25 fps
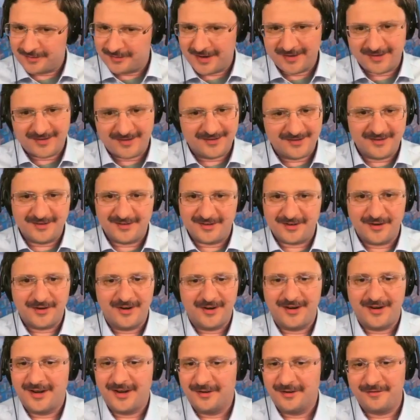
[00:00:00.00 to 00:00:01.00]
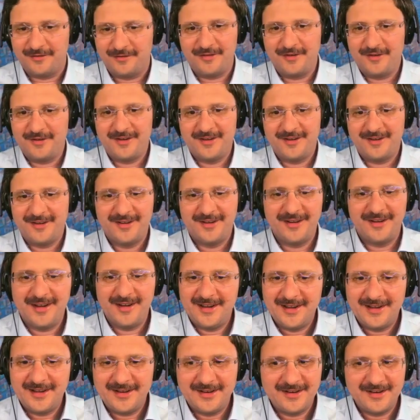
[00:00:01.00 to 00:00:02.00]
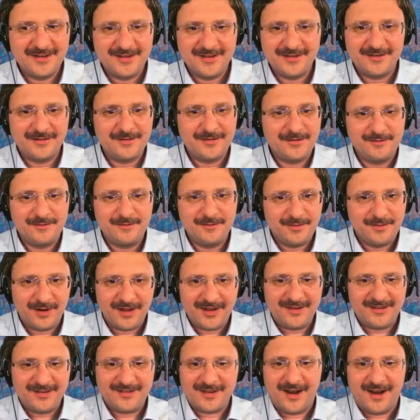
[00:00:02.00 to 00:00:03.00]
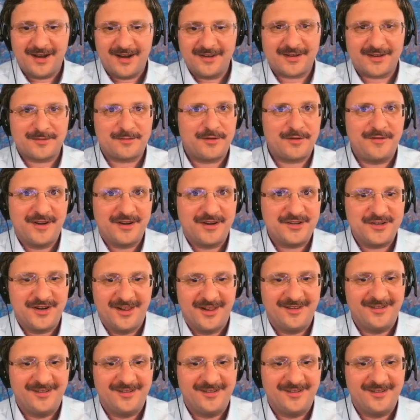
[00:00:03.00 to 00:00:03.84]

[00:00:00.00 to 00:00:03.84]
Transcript: methods is good enough. Please ask a professional.